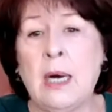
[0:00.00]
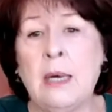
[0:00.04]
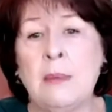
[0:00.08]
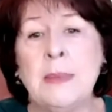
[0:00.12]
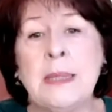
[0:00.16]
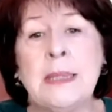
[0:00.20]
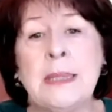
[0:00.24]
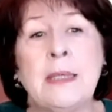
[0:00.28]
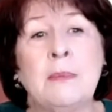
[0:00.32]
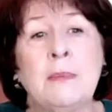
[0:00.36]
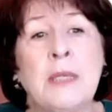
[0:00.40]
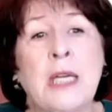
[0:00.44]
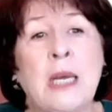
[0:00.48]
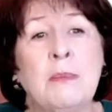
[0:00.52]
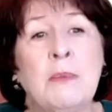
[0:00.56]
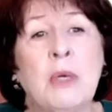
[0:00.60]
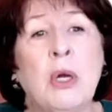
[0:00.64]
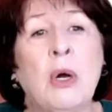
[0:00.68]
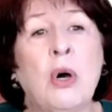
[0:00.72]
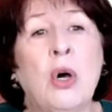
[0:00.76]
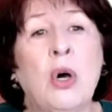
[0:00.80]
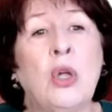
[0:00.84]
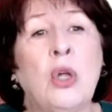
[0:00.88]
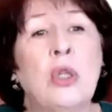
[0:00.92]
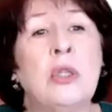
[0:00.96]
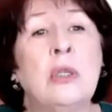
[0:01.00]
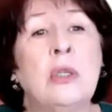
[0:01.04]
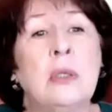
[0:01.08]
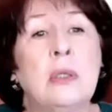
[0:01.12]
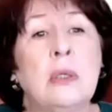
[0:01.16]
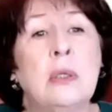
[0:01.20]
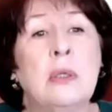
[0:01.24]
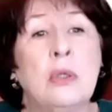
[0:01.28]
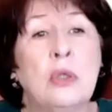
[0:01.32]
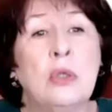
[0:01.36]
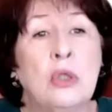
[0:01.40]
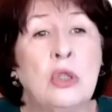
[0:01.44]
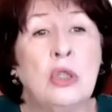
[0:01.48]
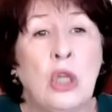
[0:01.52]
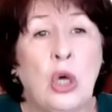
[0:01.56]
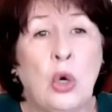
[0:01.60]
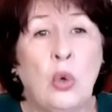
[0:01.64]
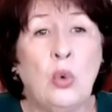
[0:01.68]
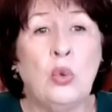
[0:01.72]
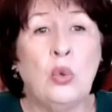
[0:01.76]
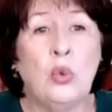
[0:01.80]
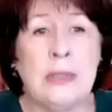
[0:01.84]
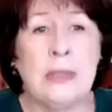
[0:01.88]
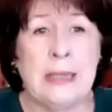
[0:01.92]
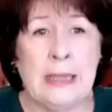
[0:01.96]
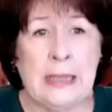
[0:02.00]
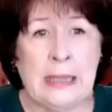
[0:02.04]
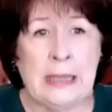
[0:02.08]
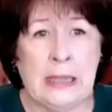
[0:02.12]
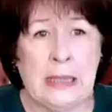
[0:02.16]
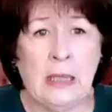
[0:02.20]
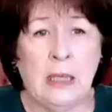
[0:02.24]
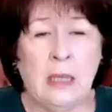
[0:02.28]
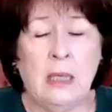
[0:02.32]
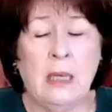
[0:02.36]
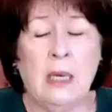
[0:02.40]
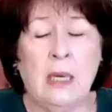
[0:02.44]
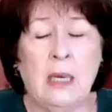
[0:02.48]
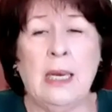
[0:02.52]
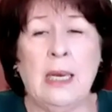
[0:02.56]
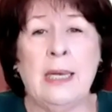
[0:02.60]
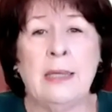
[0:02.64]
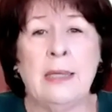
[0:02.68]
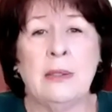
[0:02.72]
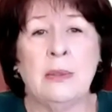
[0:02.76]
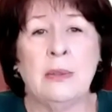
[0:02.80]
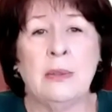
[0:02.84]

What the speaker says: is sometimes called low tea. And the